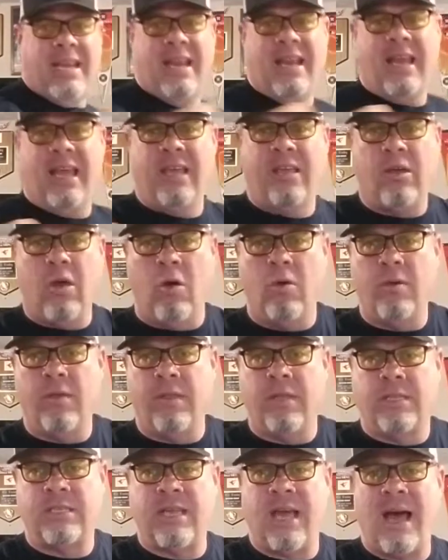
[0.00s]
and they go to
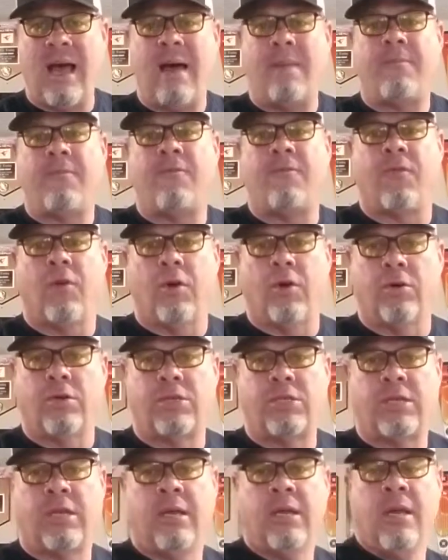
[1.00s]
the top
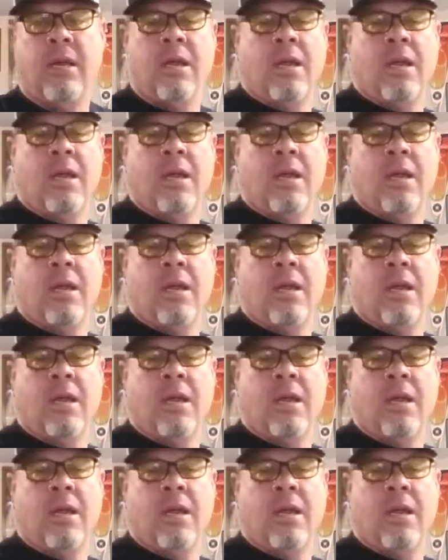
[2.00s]
first.